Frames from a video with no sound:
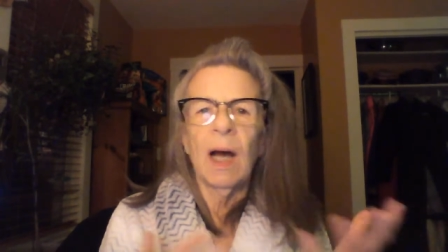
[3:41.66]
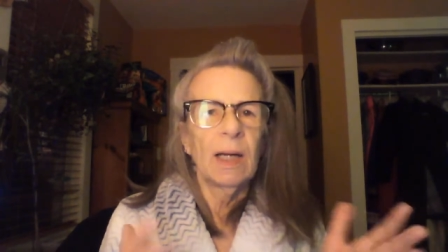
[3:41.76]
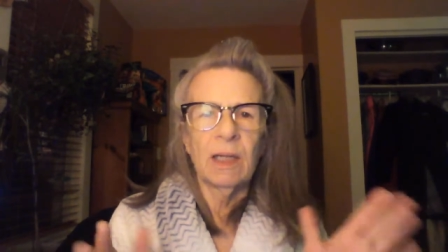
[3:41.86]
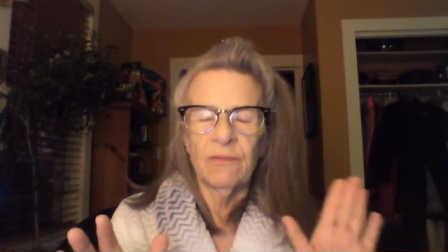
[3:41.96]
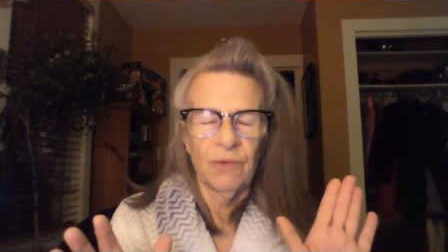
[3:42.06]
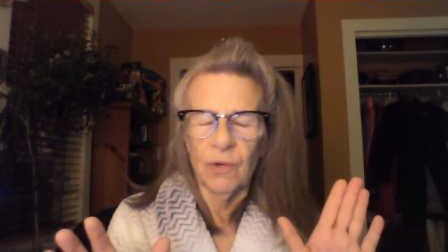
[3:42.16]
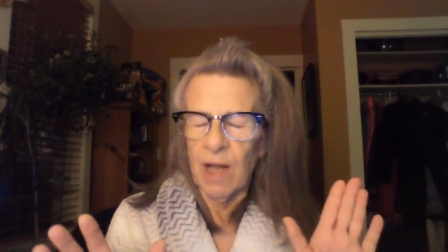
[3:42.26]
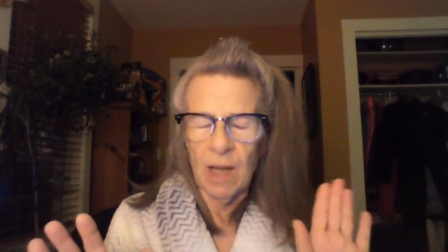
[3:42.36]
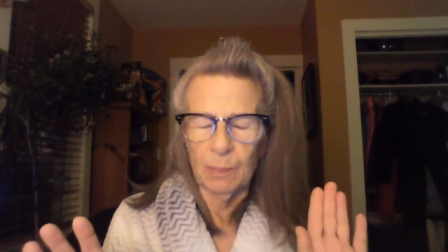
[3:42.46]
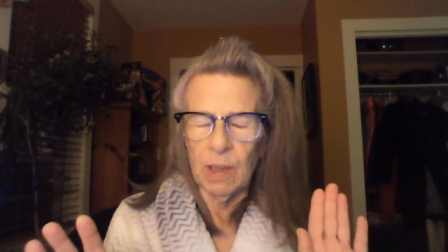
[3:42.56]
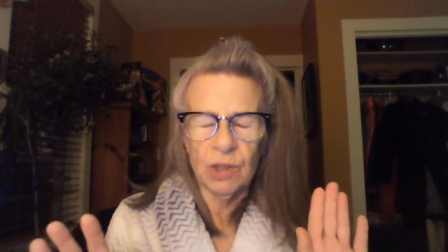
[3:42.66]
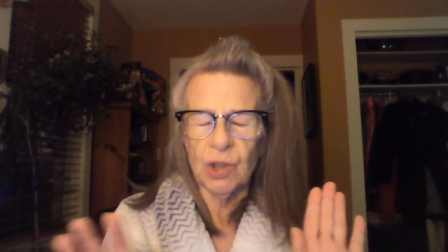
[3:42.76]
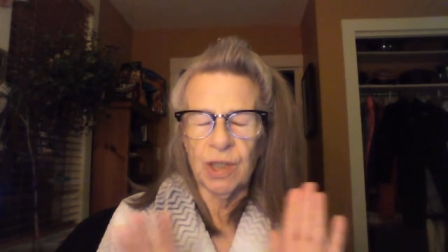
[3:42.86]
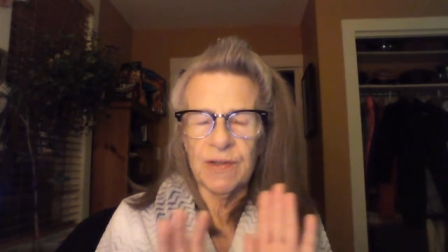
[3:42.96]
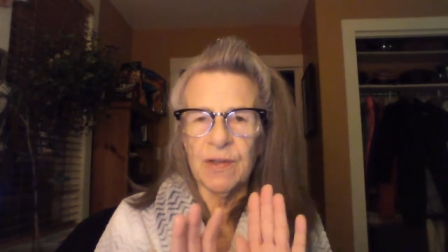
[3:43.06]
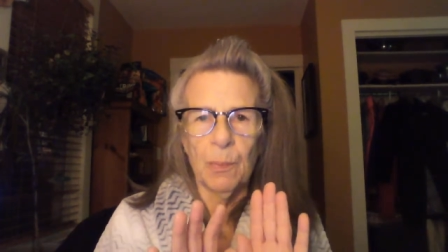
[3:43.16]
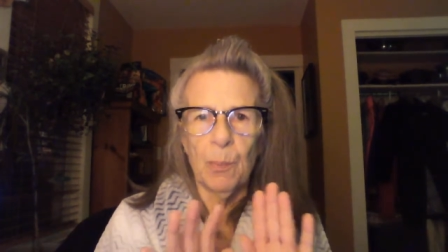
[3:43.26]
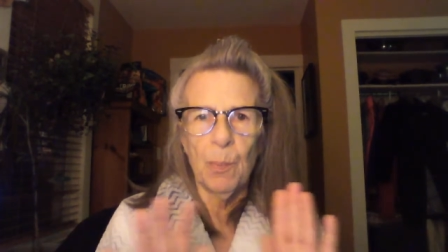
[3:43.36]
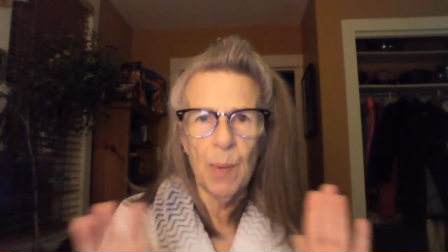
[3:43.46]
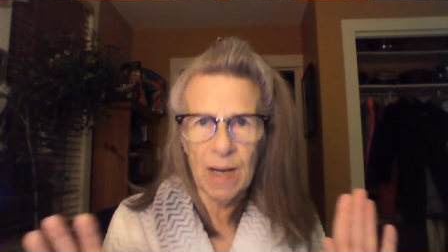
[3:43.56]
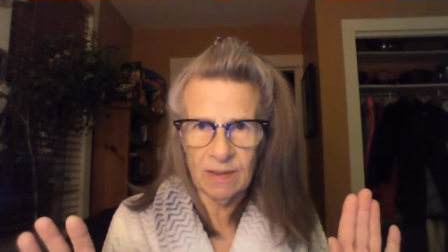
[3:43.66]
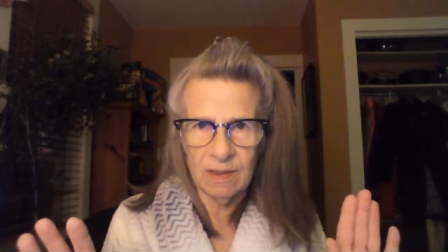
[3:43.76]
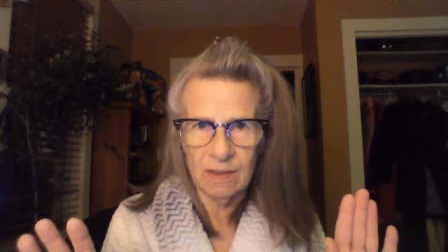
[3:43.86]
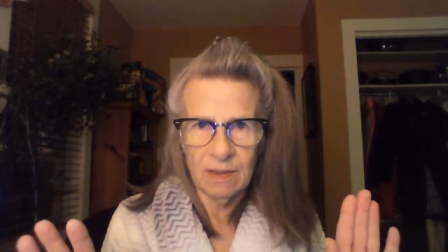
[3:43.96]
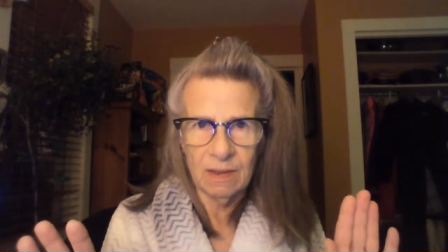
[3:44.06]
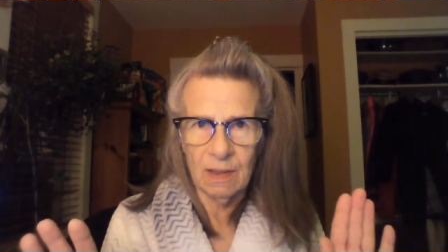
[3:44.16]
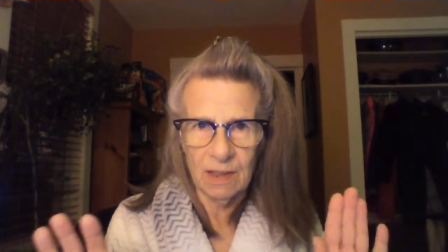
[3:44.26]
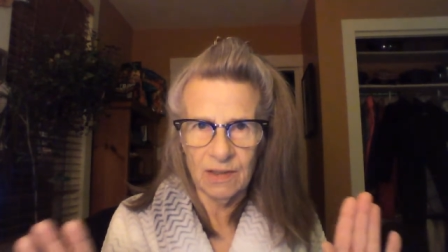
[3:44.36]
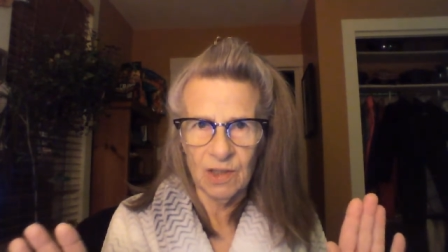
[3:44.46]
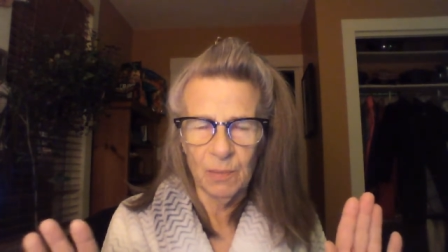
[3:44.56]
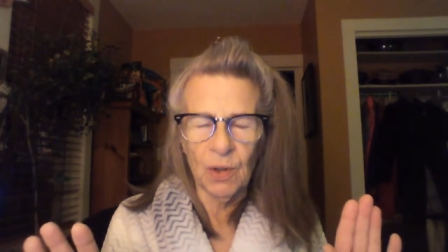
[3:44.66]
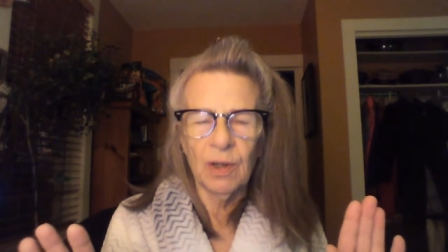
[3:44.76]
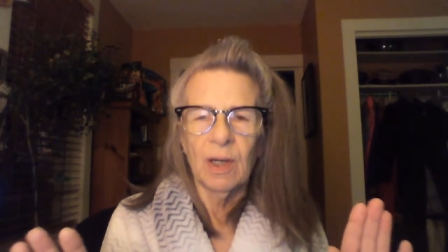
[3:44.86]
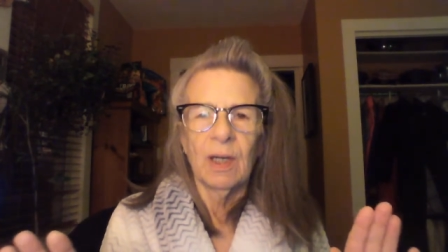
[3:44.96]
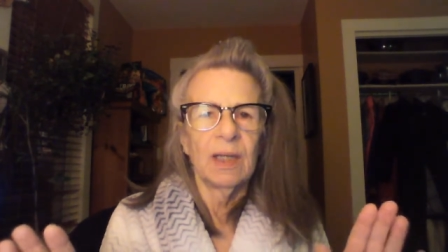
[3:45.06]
I gave her an A plus. She's the best customer.